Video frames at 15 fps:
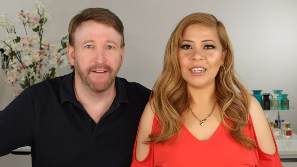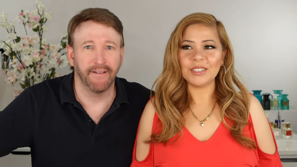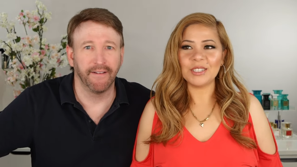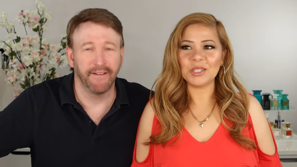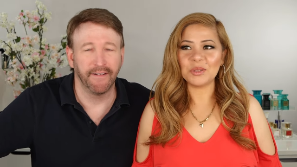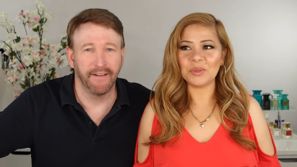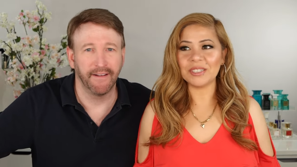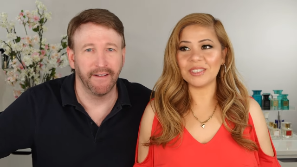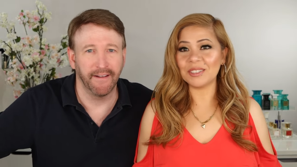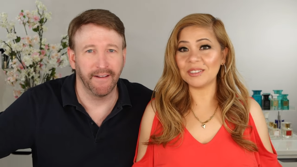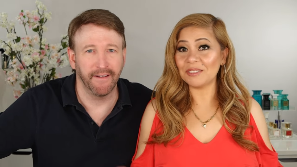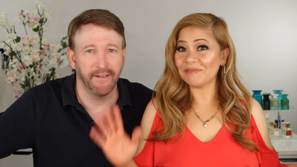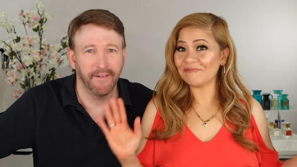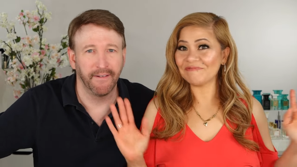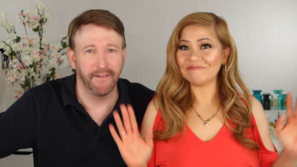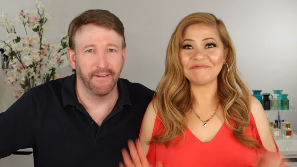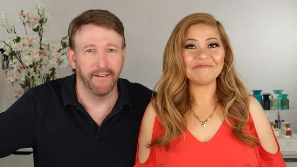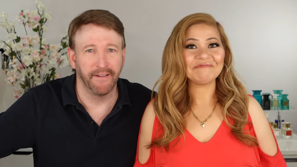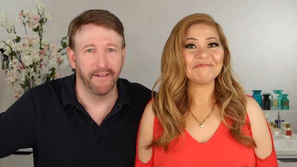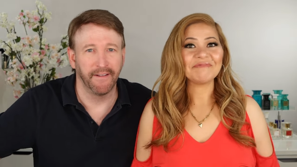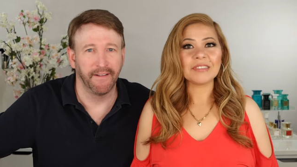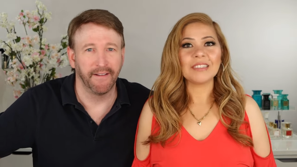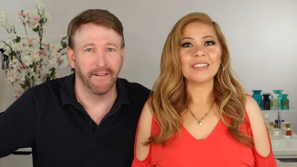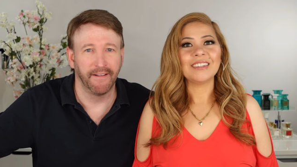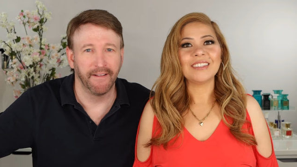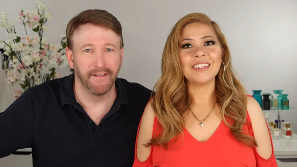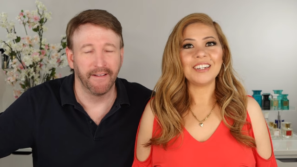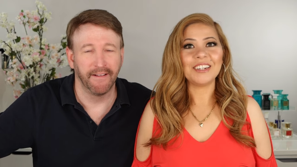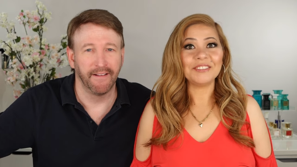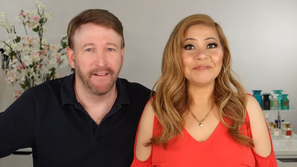Speaker 1: I just want to, no.
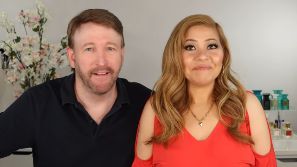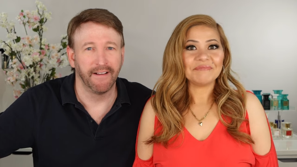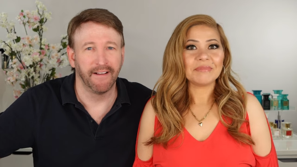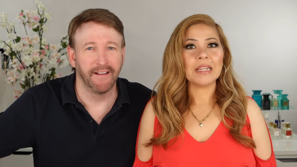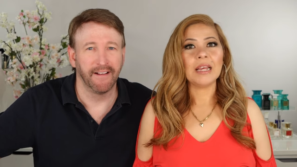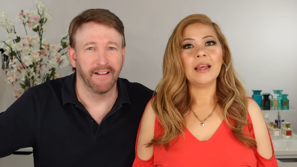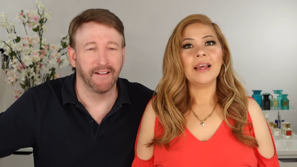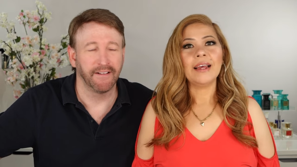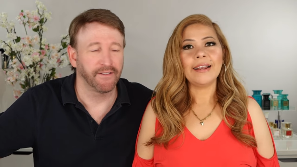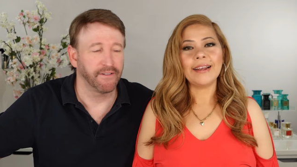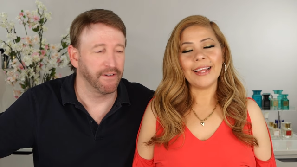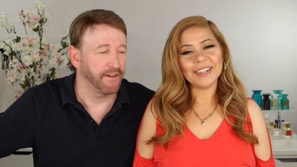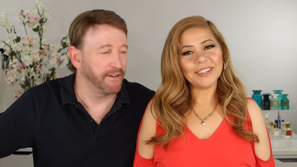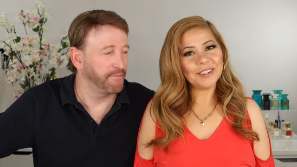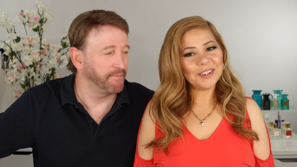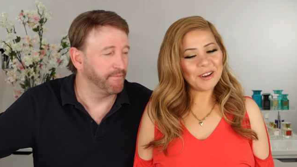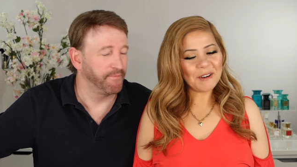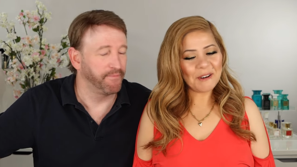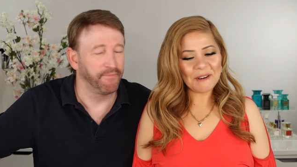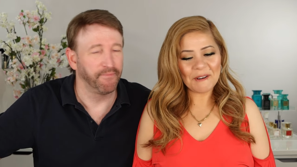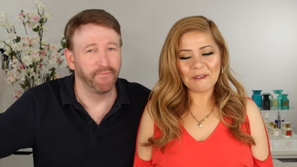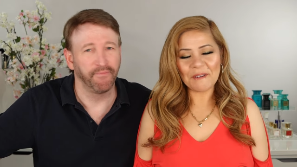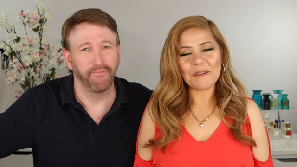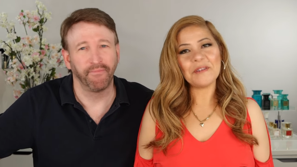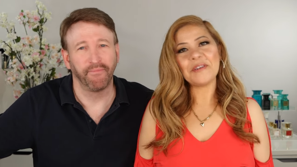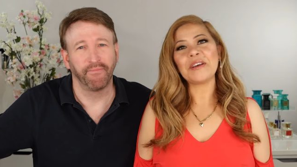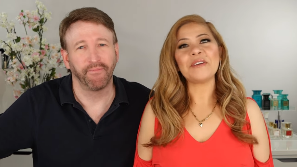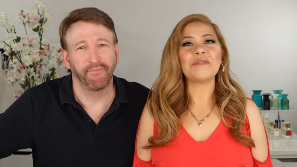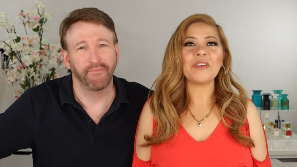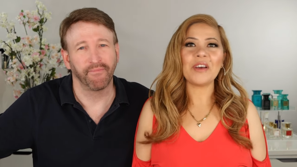you know. Sure. Let you know
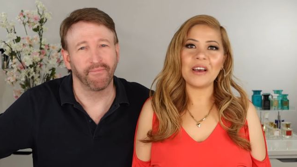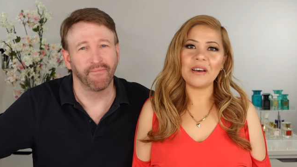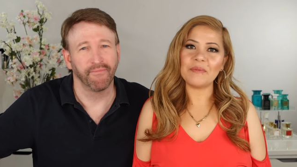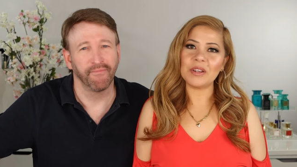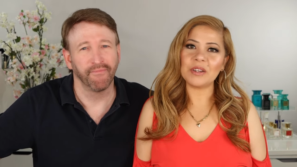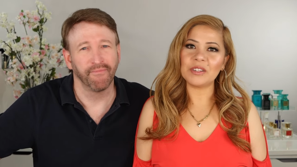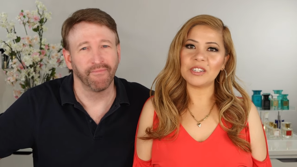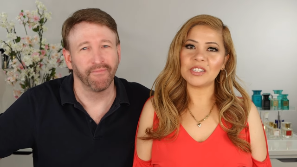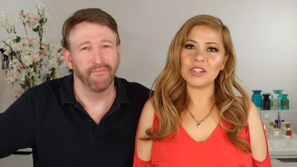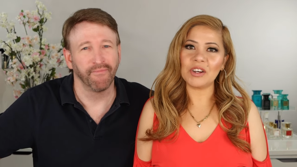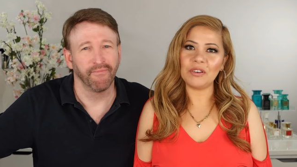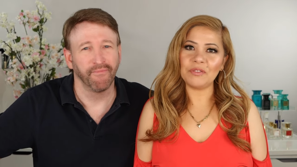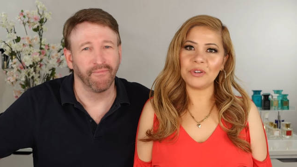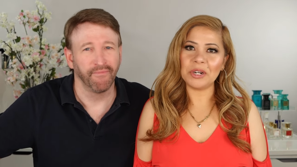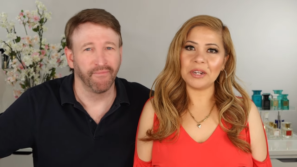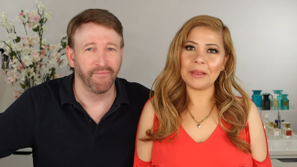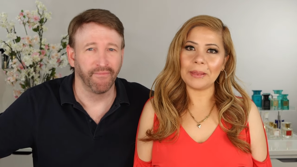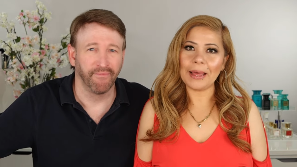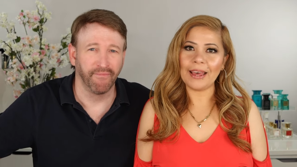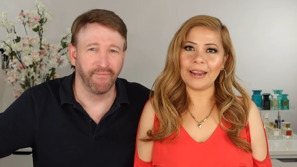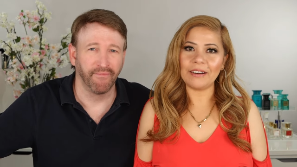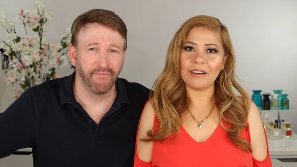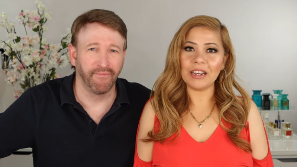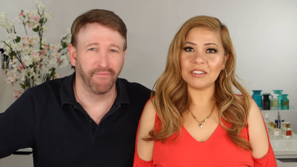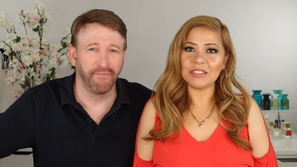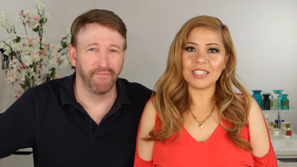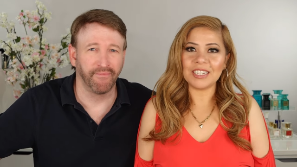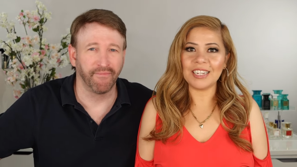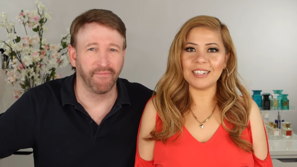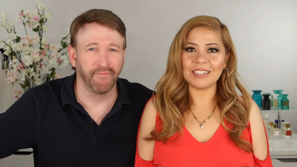if you haven't discovered that
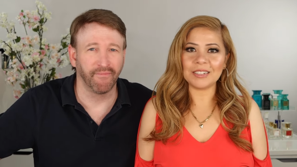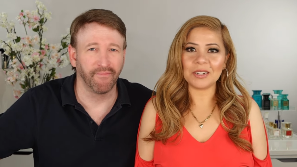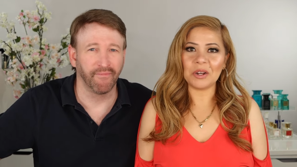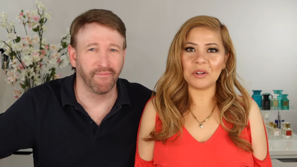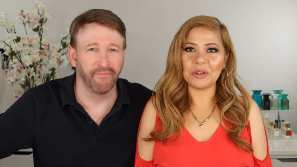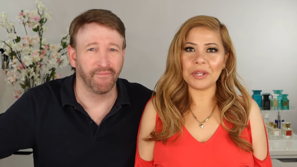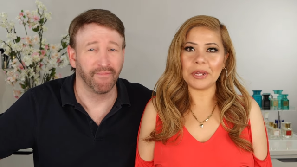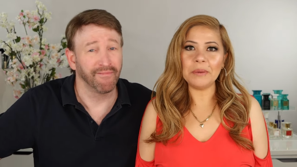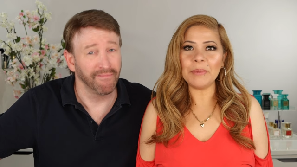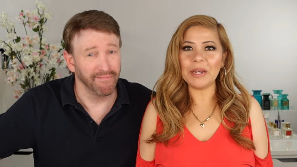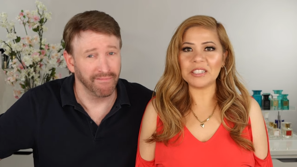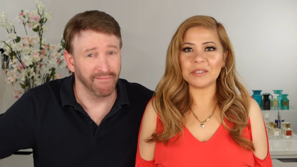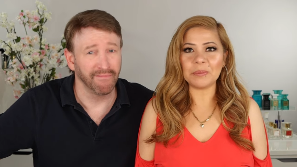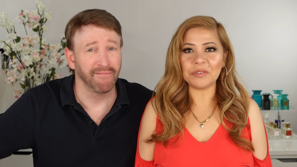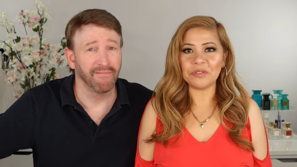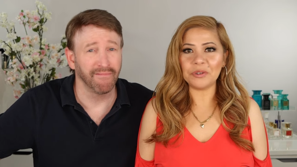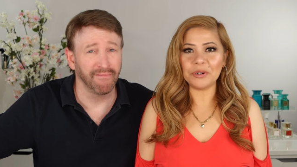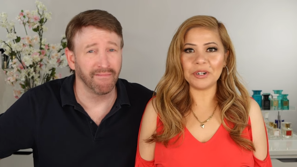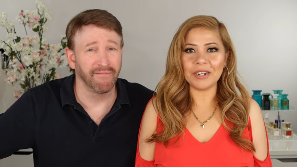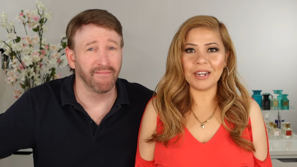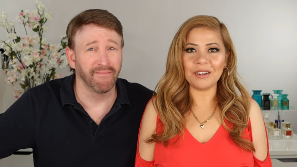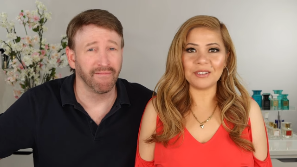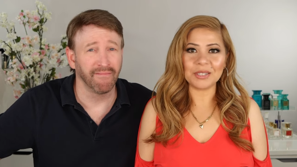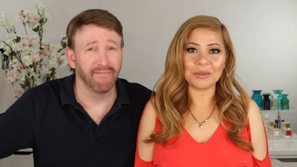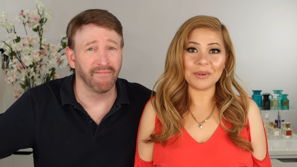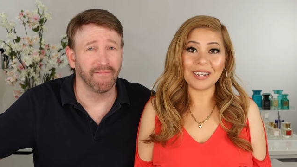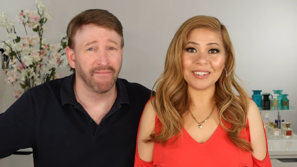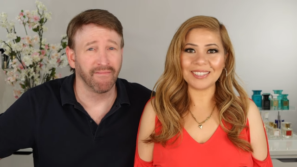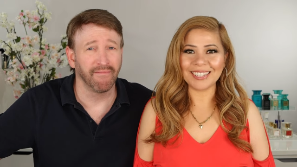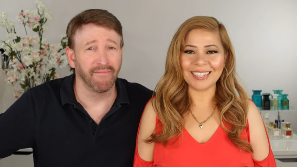Rakuten is called Ebates before, now it's
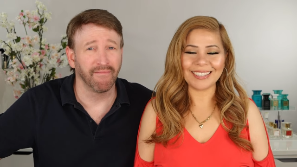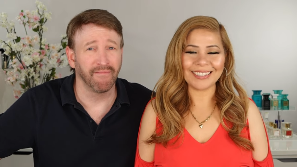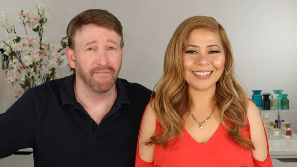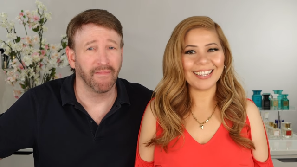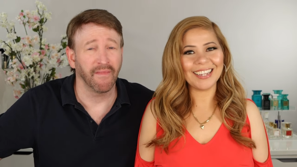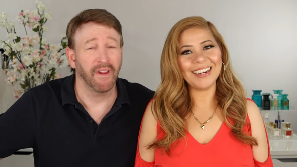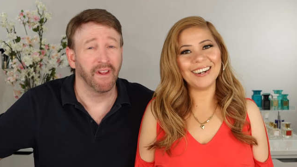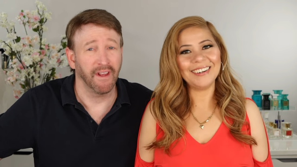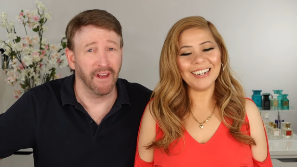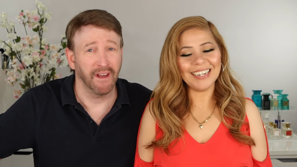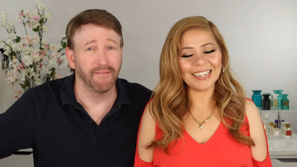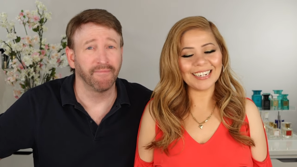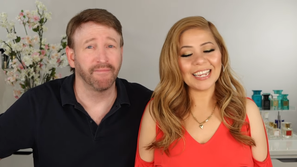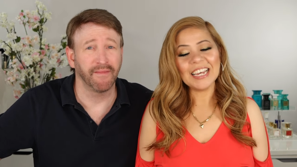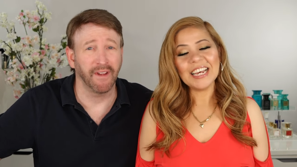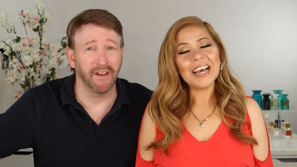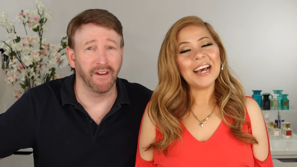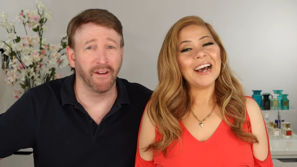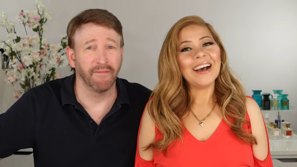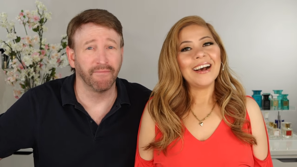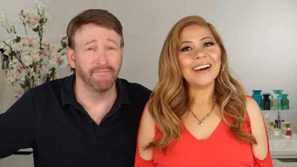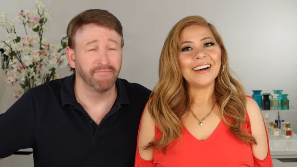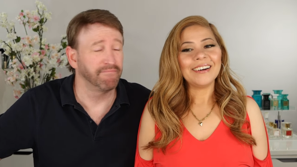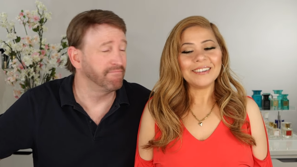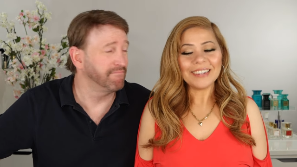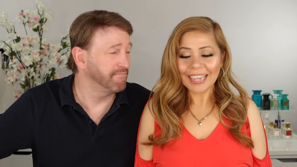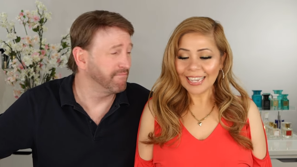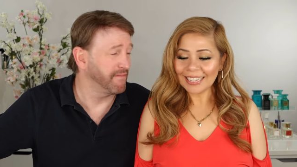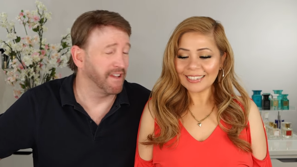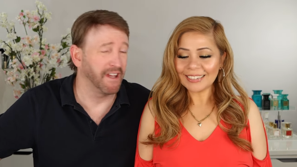Rakuten. All right. yeah, Gotta go.
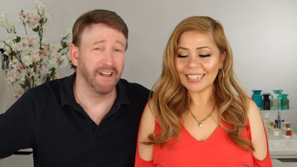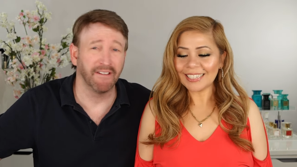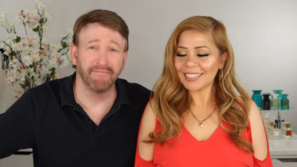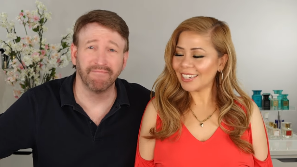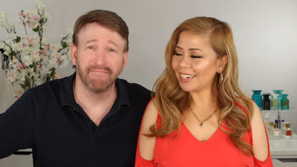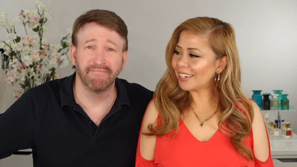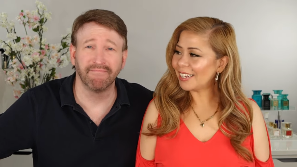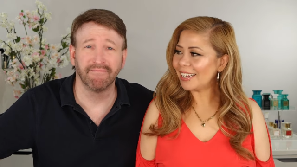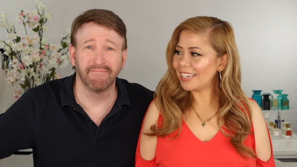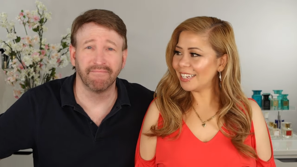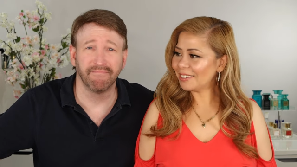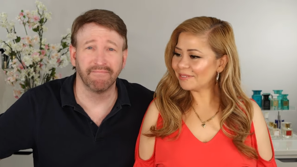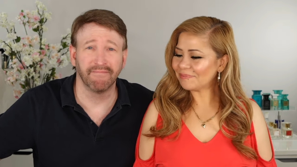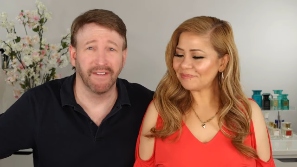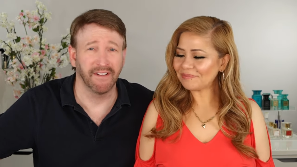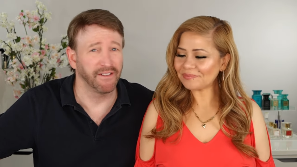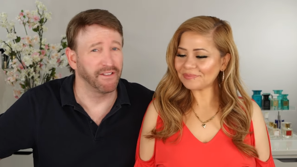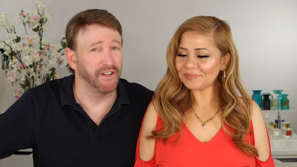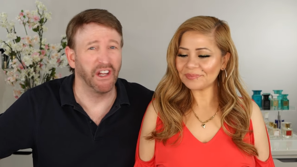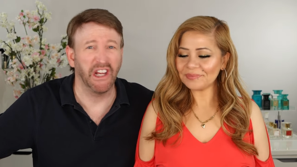Okay, let's start, honey. Let's do